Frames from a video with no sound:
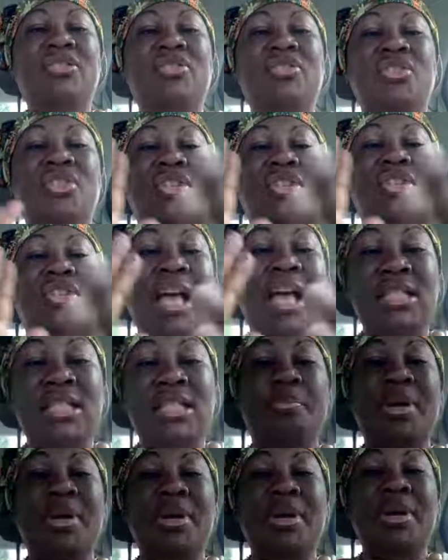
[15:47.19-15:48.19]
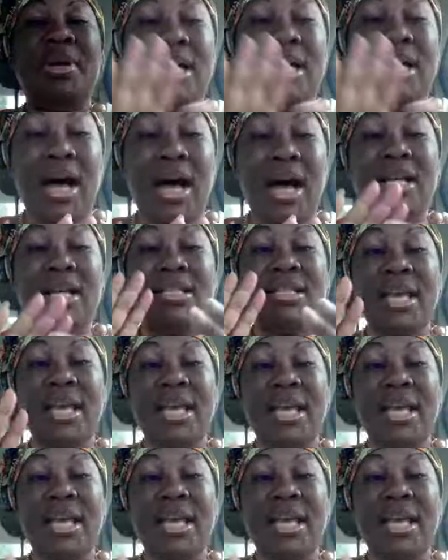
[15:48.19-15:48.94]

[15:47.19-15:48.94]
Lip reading: just because